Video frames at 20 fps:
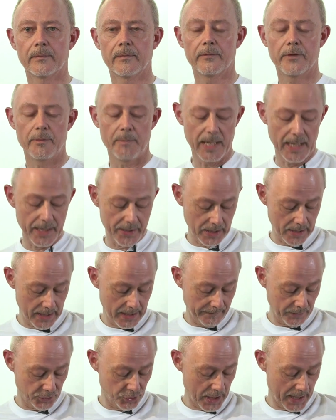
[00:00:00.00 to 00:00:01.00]
From here, the
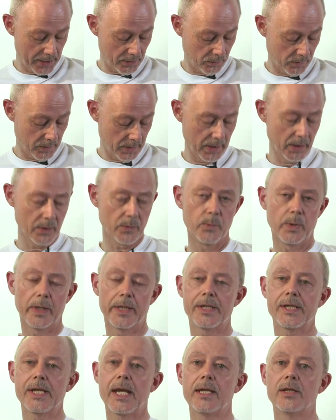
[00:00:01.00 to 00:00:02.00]
liver channel will
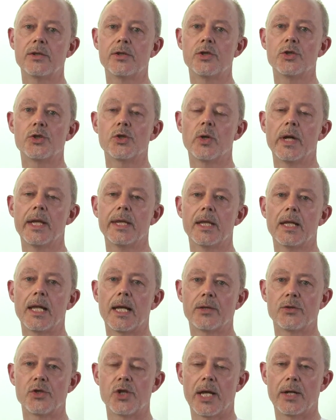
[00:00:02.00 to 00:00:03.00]
ascend to join the
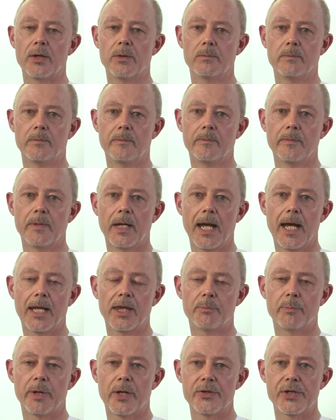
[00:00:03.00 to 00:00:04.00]
lung channel, and
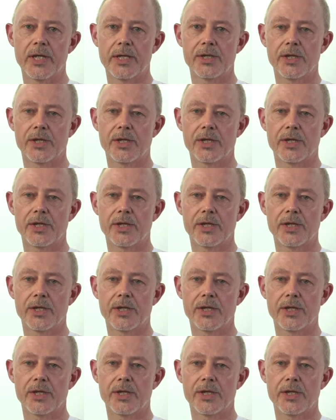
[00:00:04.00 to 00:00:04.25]
the process